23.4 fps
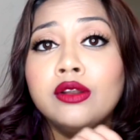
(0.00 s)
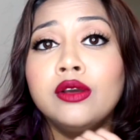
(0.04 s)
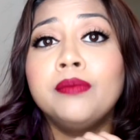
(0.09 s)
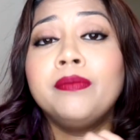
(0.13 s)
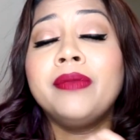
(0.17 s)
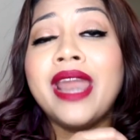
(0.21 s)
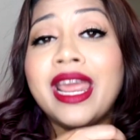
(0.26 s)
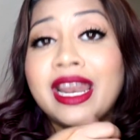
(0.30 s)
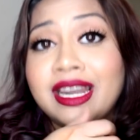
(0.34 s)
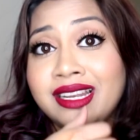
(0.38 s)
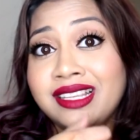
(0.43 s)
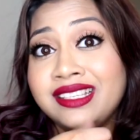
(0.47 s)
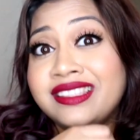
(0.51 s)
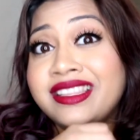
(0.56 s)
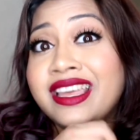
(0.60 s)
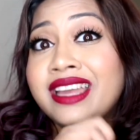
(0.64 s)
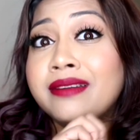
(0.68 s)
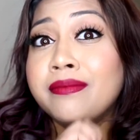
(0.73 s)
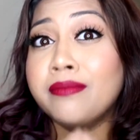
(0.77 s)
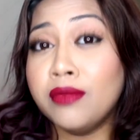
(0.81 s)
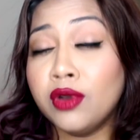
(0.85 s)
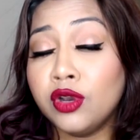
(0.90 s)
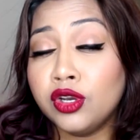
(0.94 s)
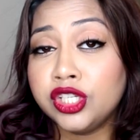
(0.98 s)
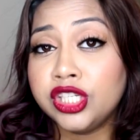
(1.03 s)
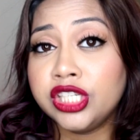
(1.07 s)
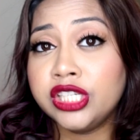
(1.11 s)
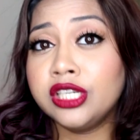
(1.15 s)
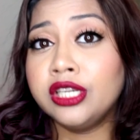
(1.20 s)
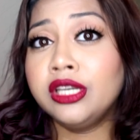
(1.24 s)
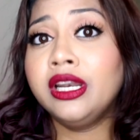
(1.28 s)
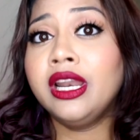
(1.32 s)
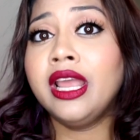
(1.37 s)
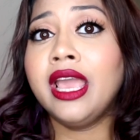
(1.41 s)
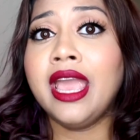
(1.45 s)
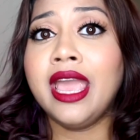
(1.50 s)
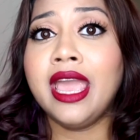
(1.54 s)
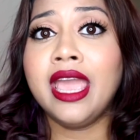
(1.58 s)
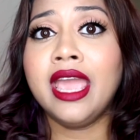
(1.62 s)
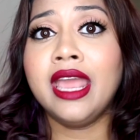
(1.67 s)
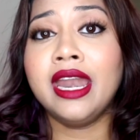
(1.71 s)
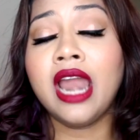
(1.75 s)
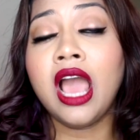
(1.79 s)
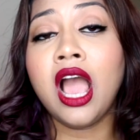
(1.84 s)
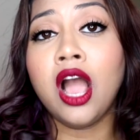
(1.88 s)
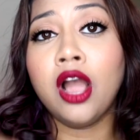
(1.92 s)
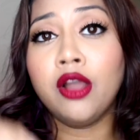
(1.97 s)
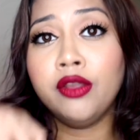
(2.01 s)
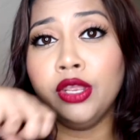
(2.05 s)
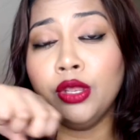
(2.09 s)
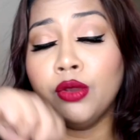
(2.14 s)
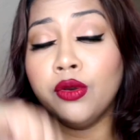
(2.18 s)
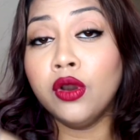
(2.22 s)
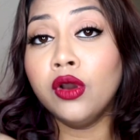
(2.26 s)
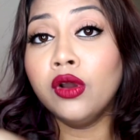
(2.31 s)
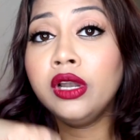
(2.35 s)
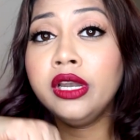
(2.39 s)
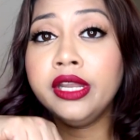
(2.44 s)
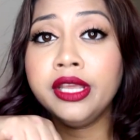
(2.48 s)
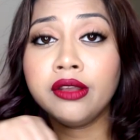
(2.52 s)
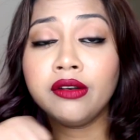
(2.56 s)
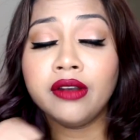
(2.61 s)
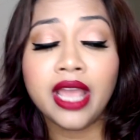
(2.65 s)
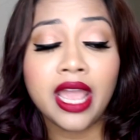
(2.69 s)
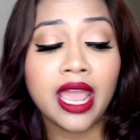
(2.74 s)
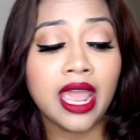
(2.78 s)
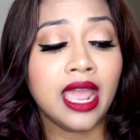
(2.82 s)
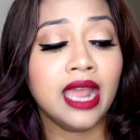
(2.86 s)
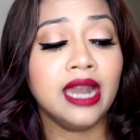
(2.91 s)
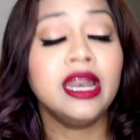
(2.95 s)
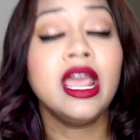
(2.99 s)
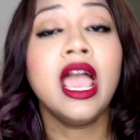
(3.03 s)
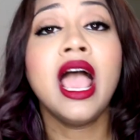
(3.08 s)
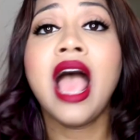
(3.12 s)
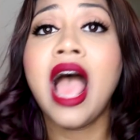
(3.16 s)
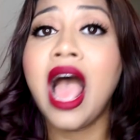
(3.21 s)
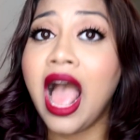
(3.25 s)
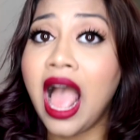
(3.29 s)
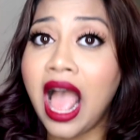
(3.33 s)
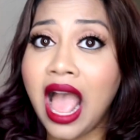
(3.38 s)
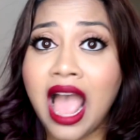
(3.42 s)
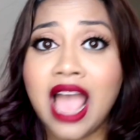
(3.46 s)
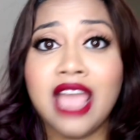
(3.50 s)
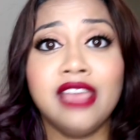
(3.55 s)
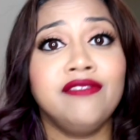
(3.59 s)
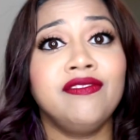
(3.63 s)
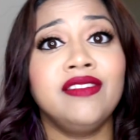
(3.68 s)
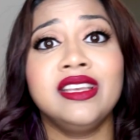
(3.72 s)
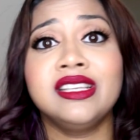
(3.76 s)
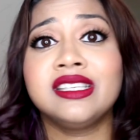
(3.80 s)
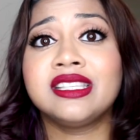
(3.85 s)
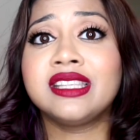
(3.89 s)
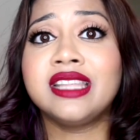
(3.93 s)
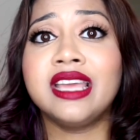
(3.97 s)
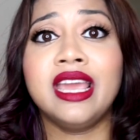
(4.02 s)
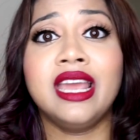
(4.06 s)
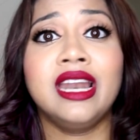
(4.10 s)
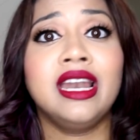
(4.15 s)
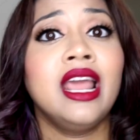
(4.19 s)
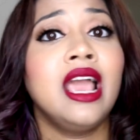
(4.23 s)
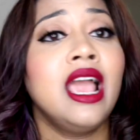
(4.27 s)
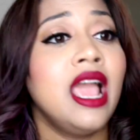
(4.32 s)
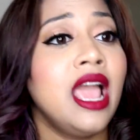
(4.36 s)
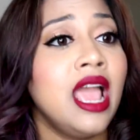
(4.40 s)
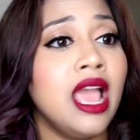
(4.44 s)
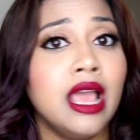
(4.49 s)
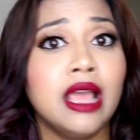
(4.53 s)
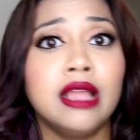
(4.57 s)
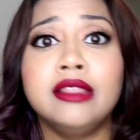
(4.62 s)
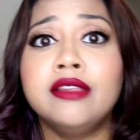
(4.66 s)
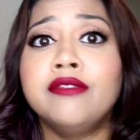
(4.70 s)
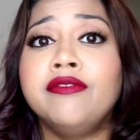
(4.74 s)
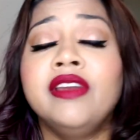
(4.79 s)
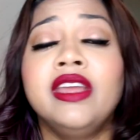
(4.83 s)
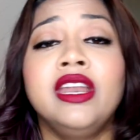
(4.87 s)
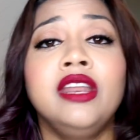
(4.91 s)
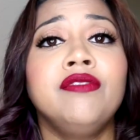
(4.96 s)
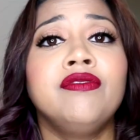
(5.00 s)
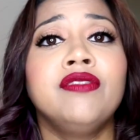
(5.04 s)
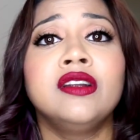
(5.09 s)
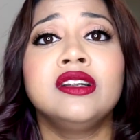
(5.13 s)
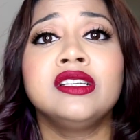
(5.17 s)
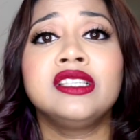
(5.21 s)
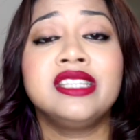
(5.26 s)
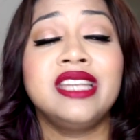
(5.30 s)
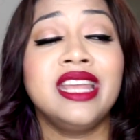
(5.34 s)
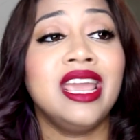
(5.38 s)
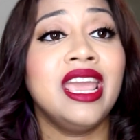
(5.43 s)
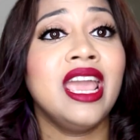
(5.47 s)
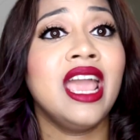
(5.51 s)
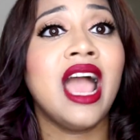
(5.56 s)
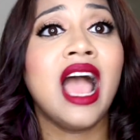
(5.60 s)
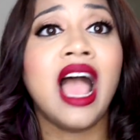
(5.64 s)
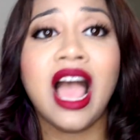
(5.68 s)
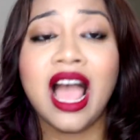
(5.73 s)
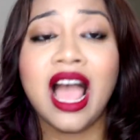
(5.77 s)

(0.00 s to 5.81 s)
practice that motion and how you hold your hand. I faced that the very first day.